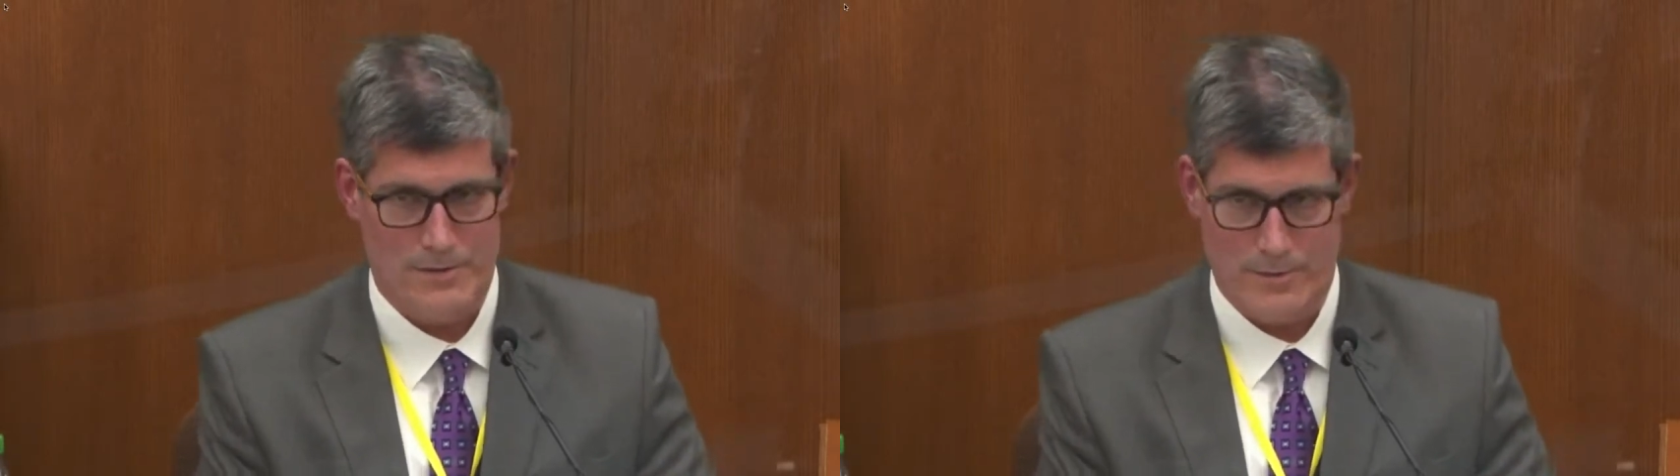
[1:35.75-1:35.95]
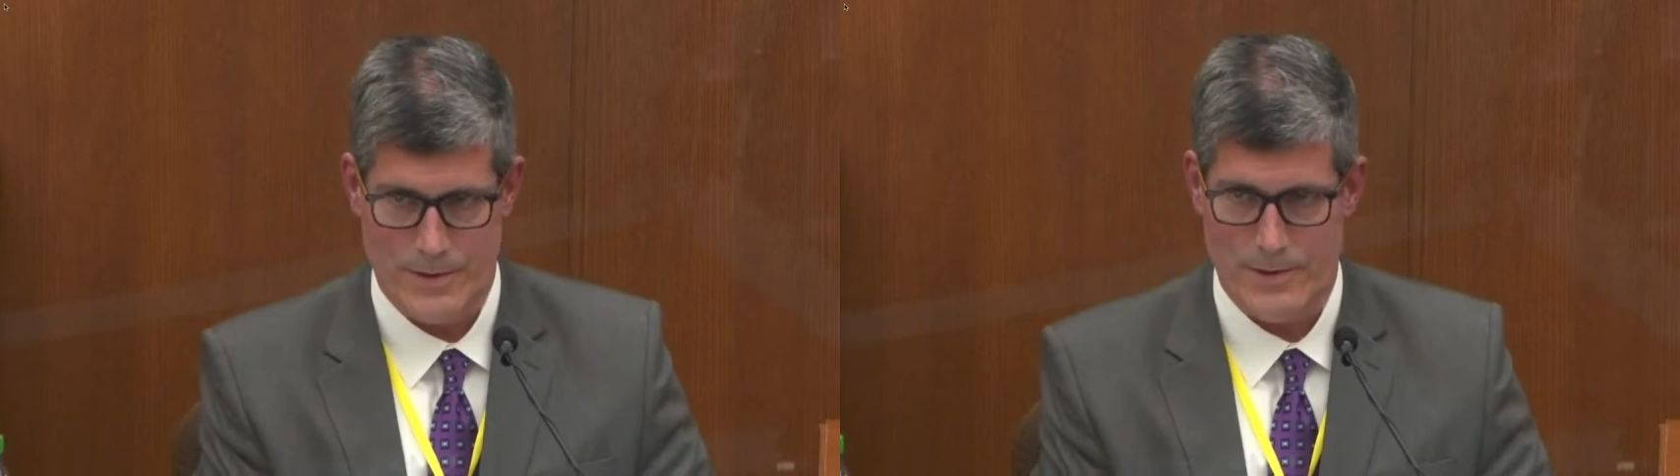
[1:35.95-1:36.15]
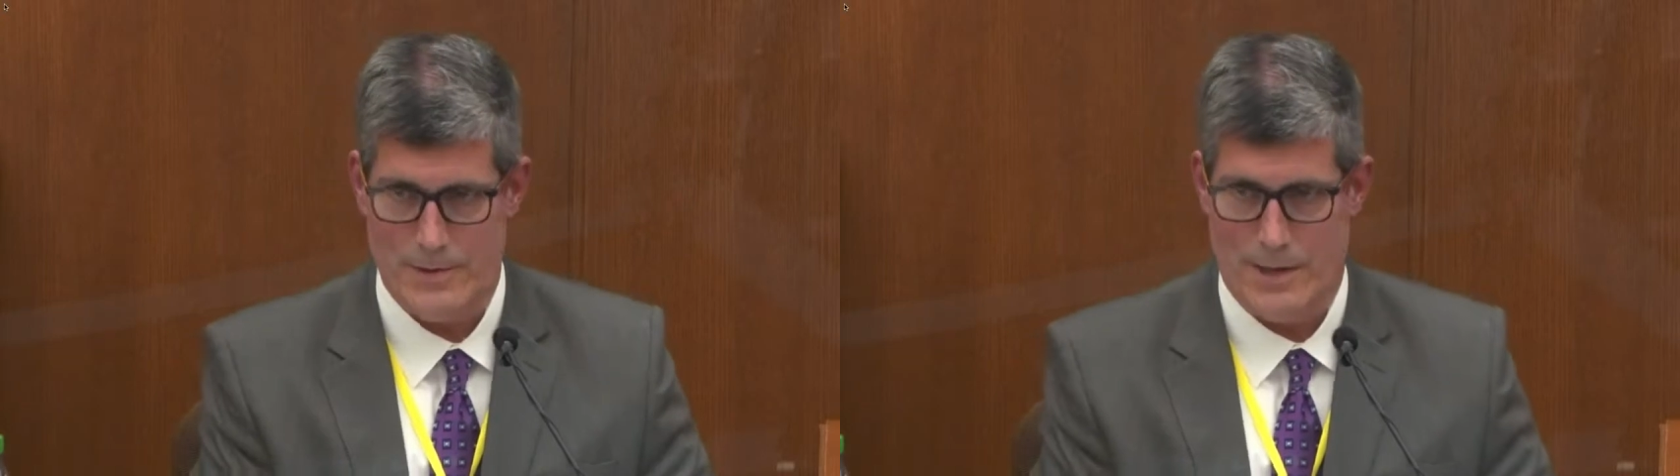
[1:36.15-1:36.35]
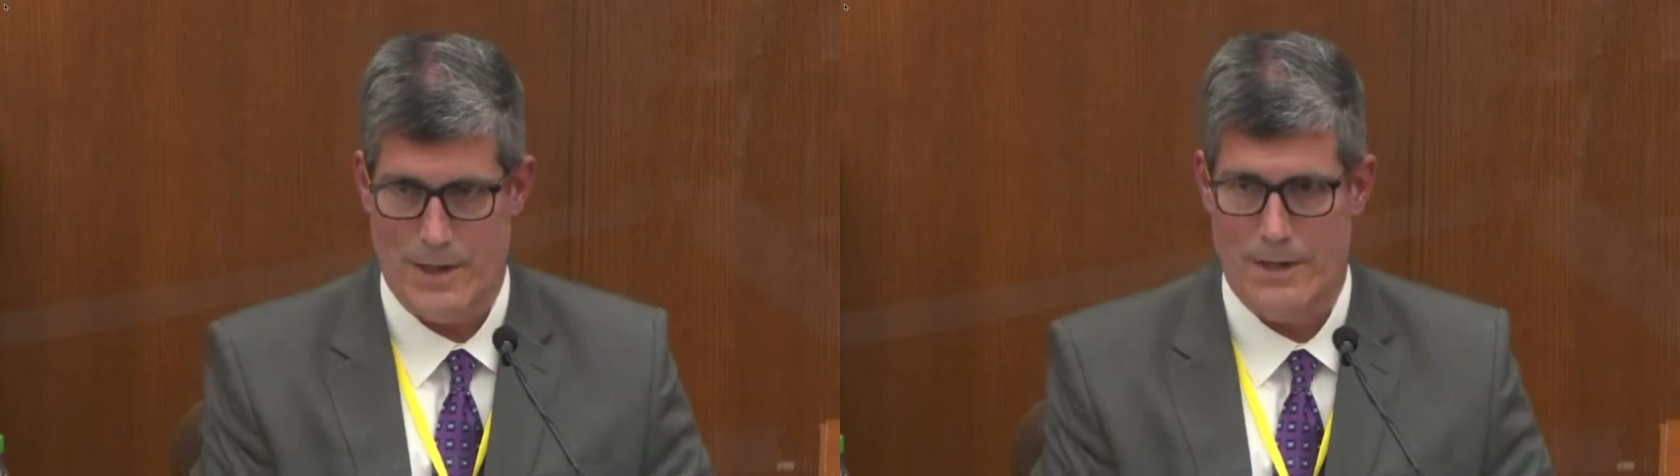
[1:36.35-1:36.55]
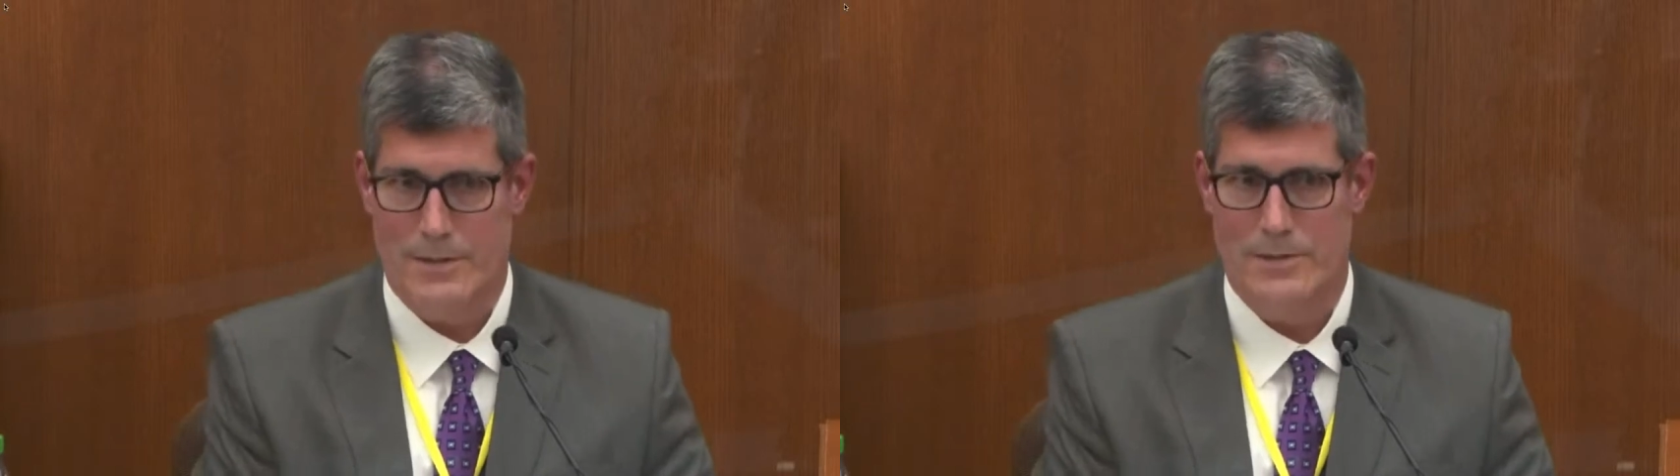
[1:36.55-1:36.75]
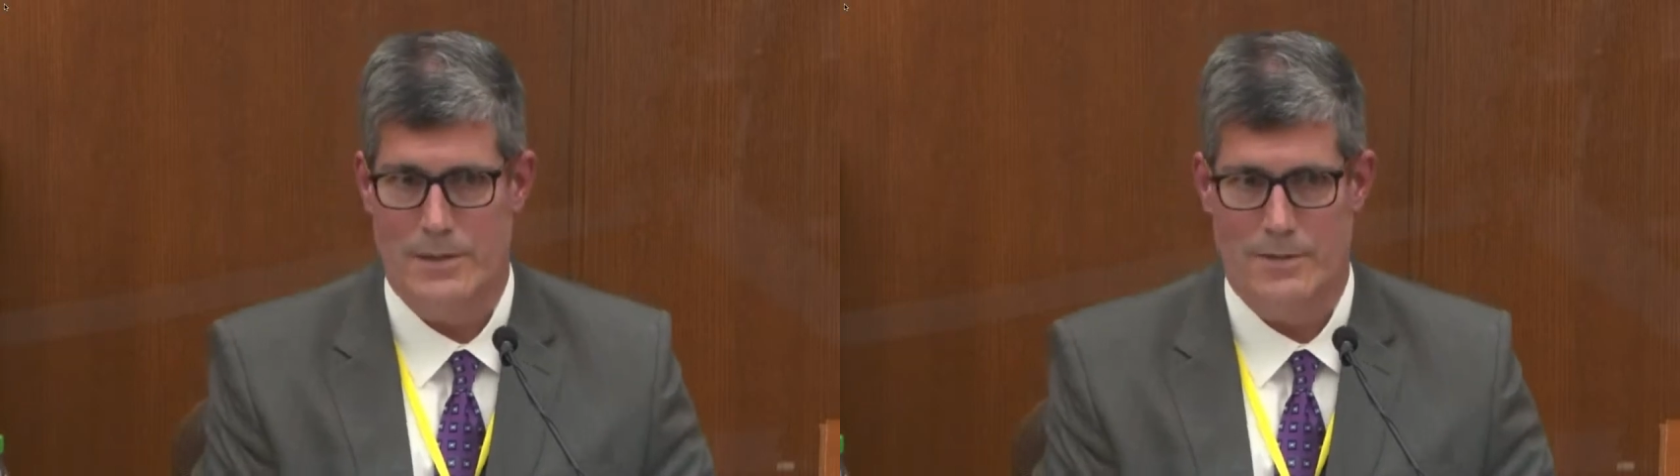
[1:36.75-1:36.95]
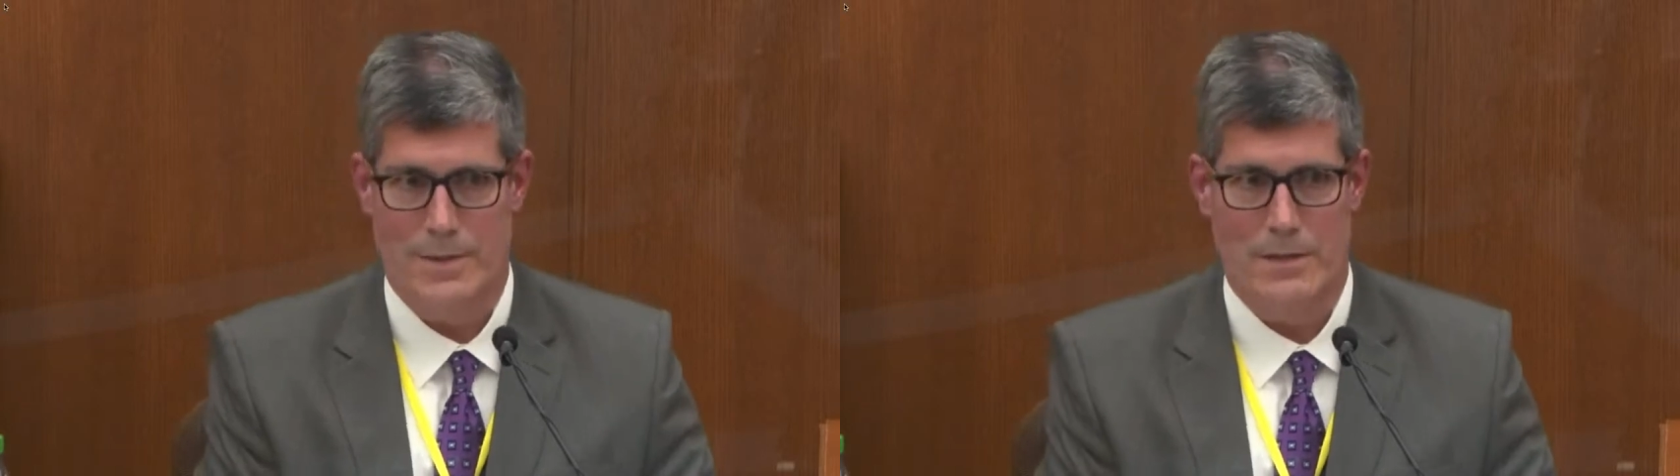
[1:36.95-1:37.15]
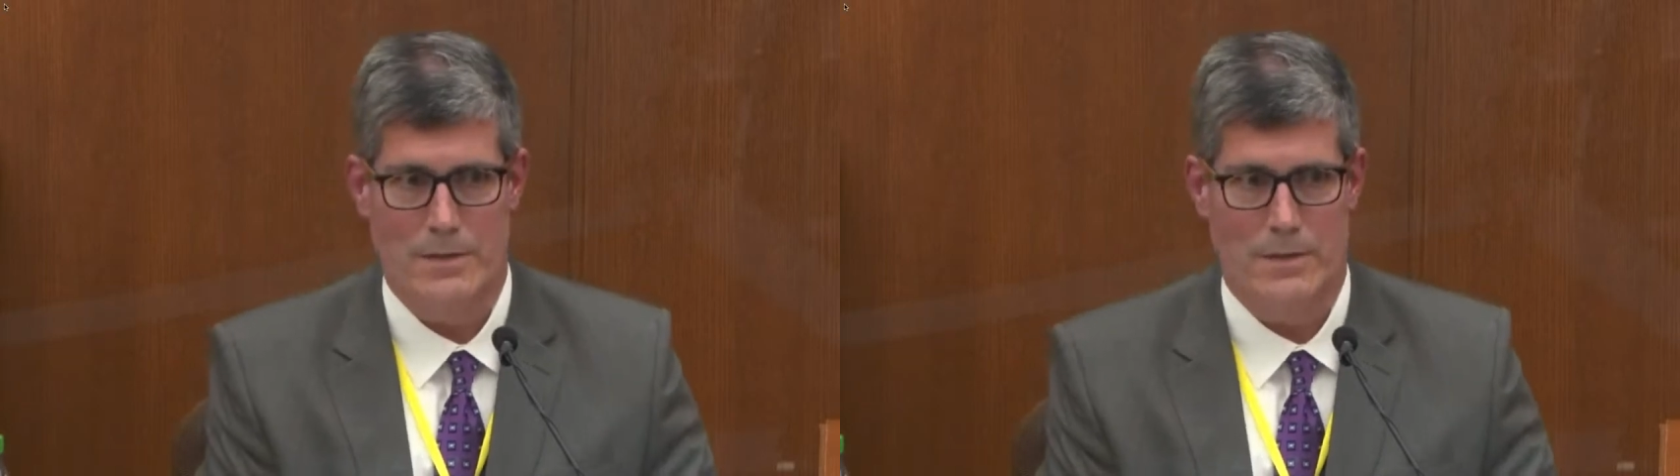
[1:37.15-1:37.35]
Floyd's slides, I
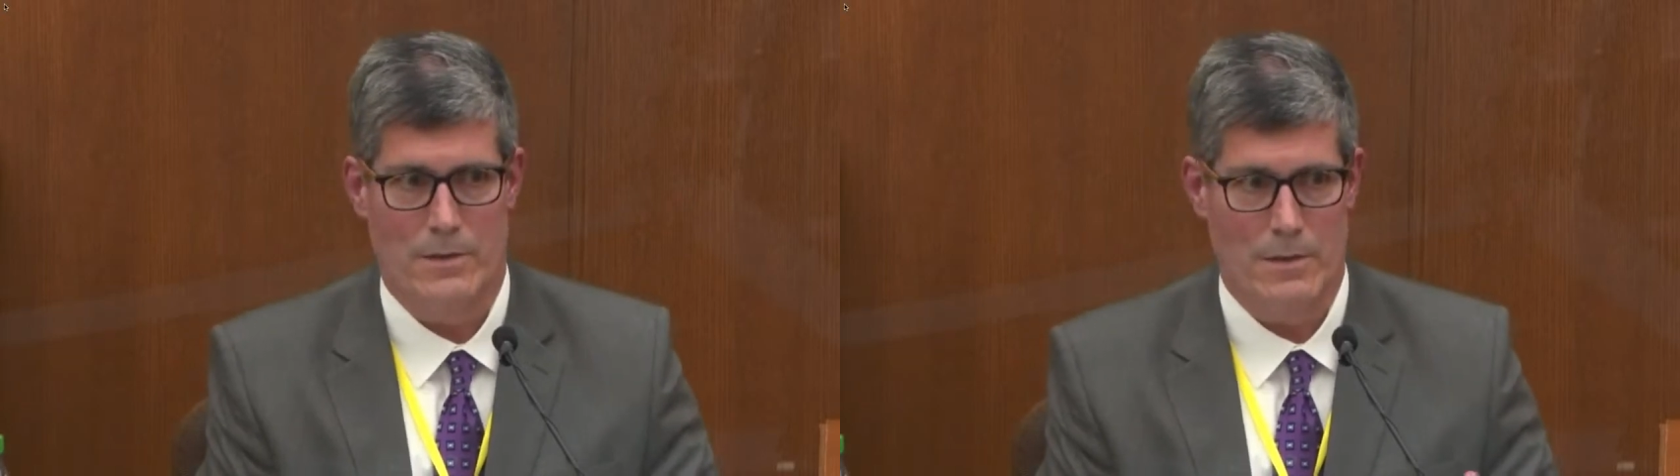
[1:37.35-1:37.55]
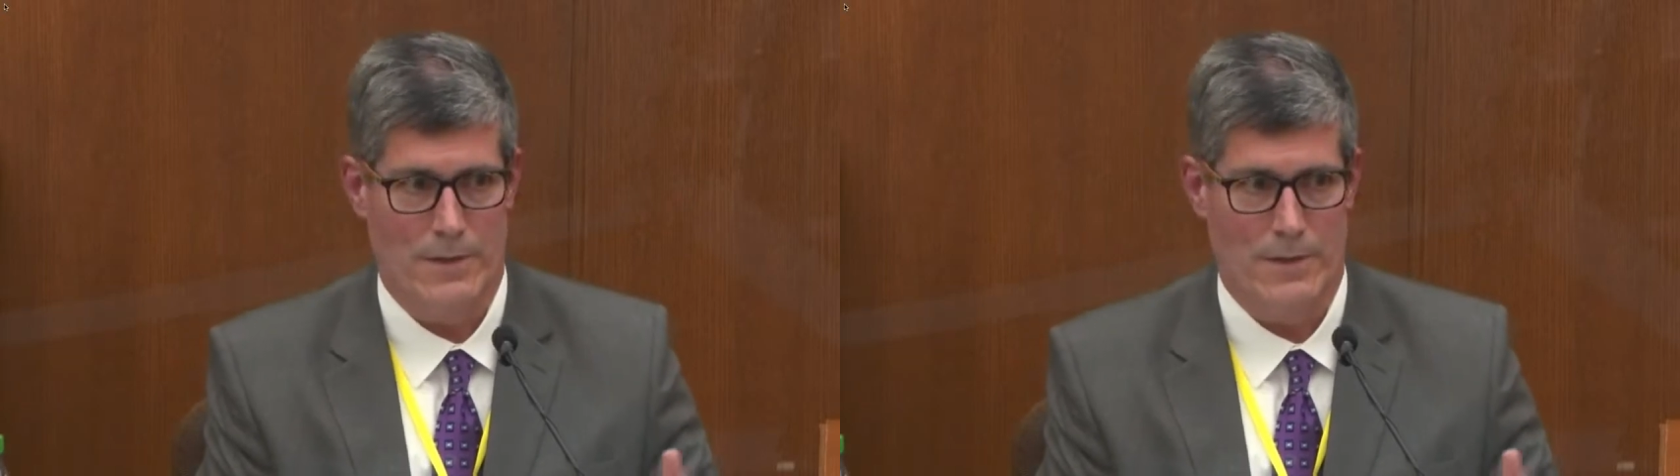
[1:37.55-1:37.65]
immediately called